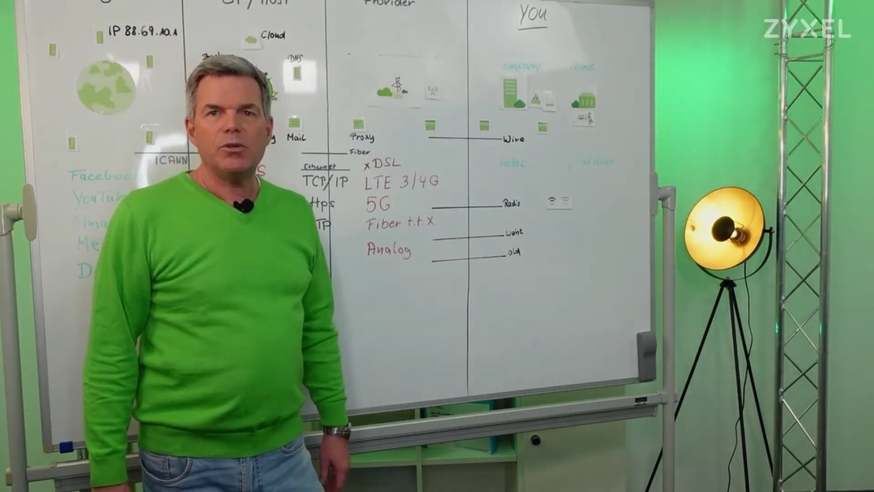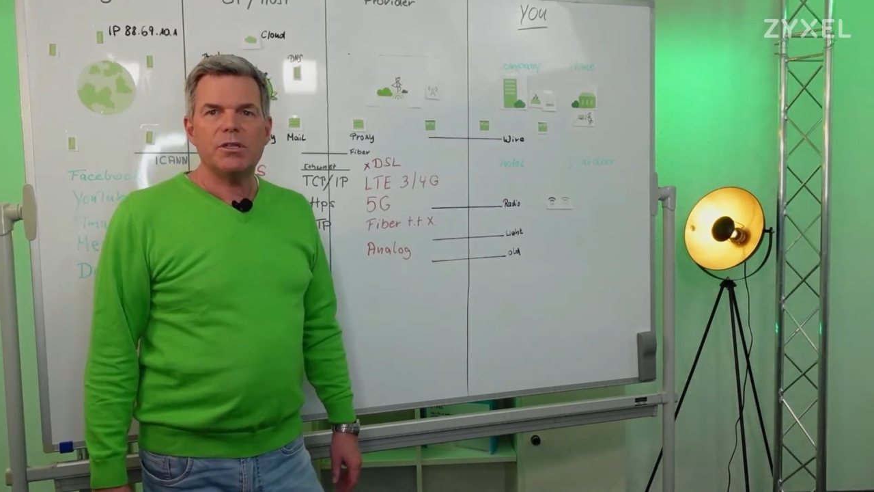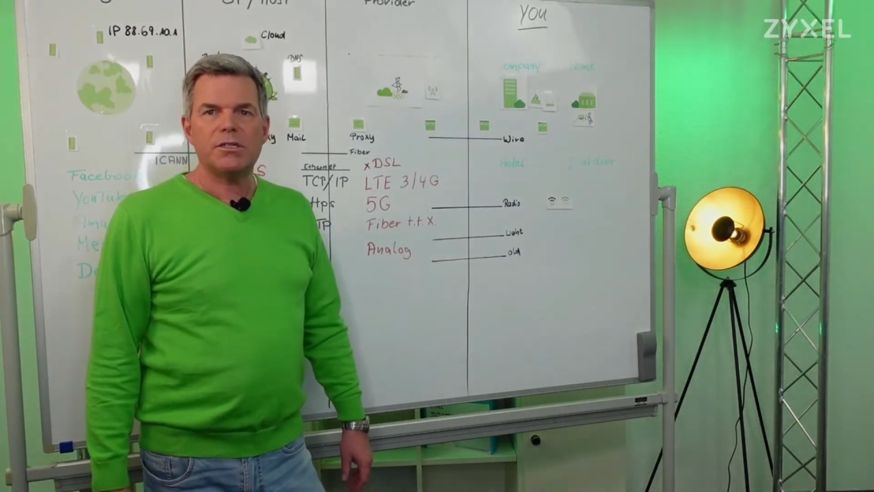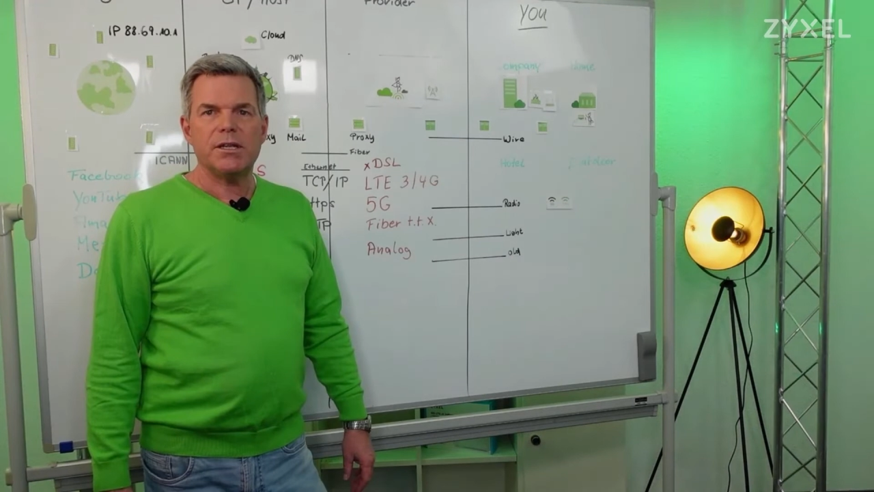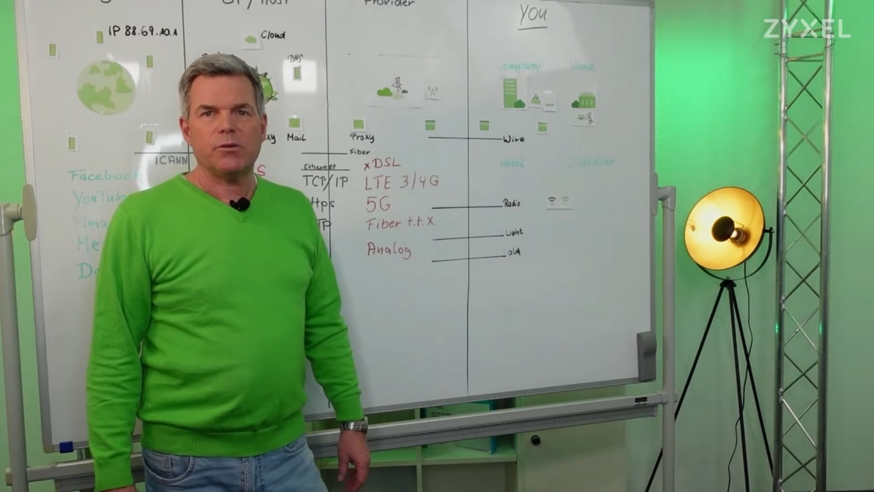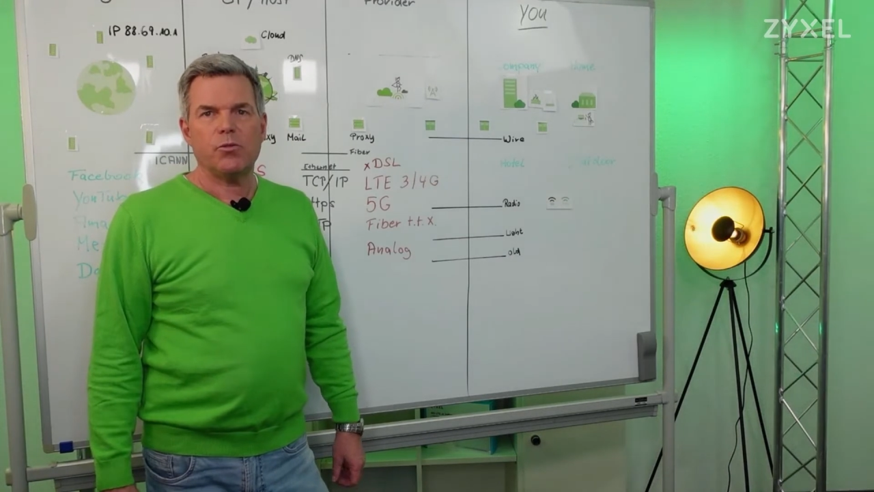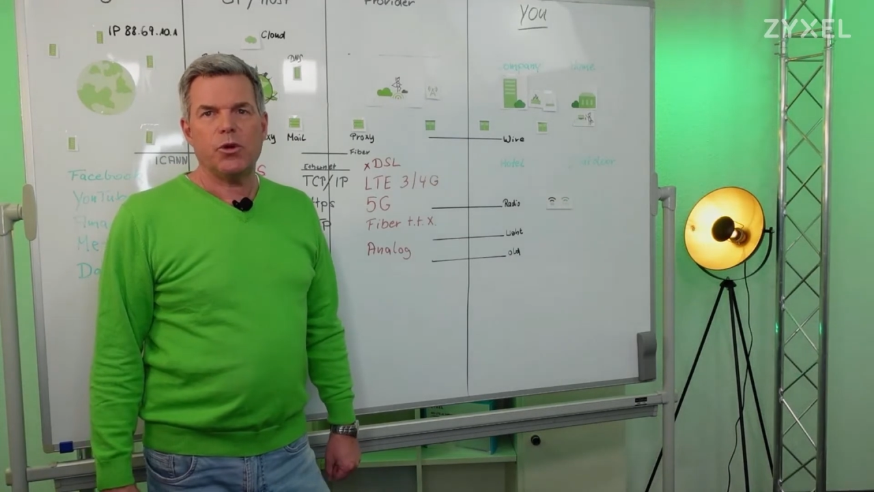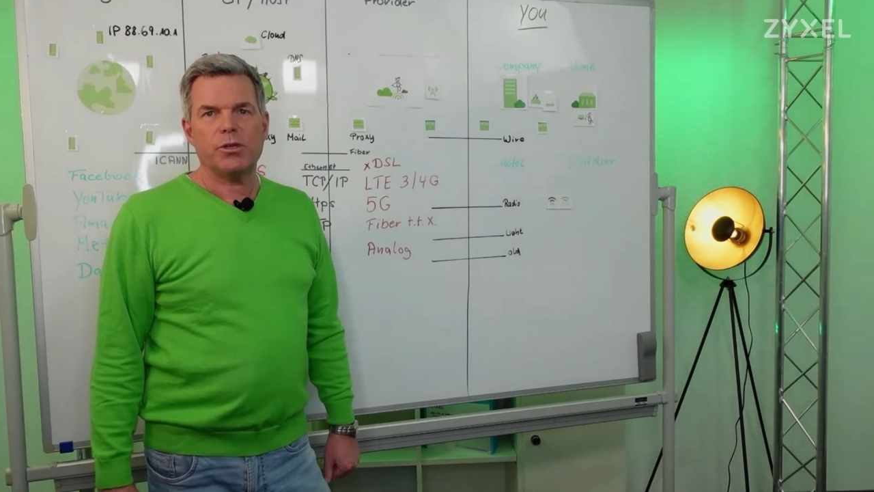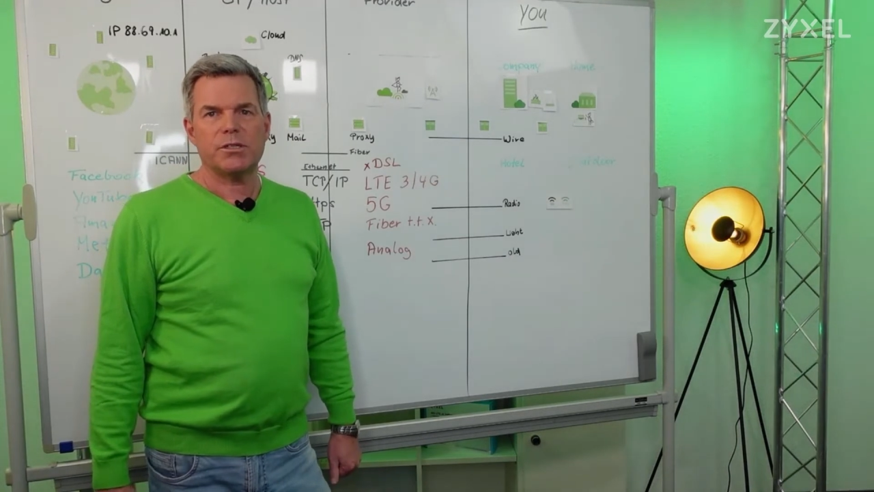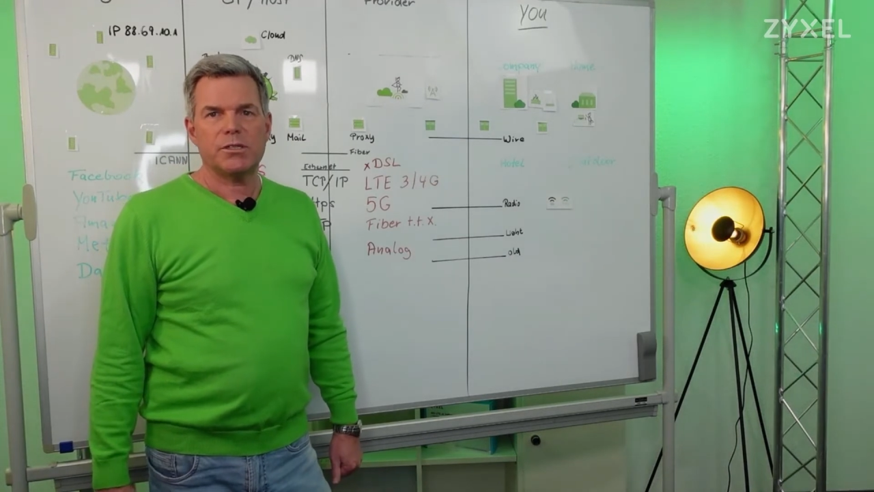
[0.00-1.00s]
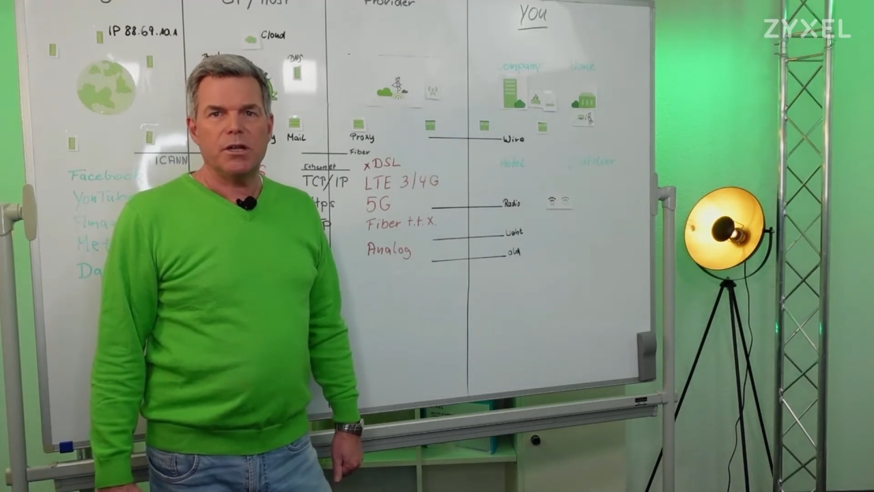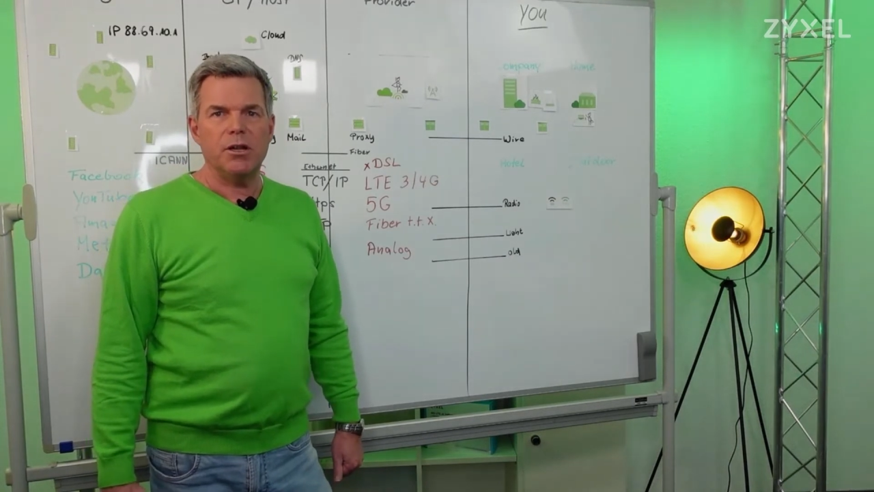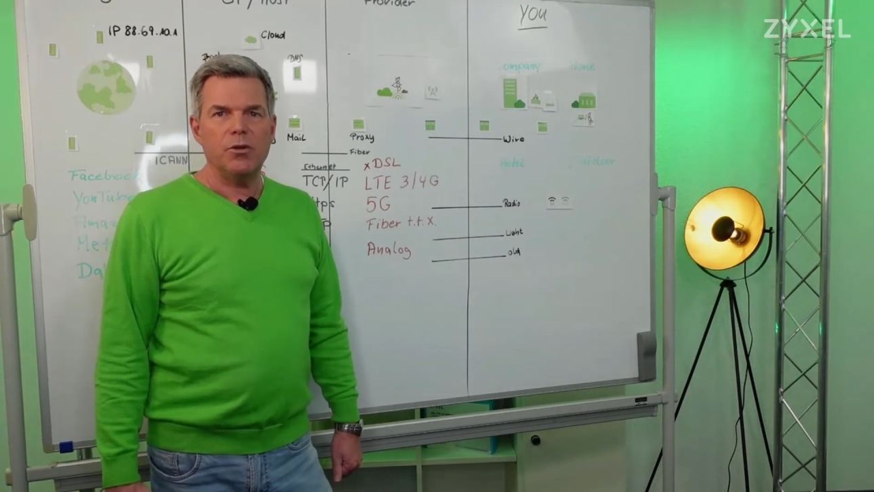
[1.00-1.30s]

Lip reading: these networks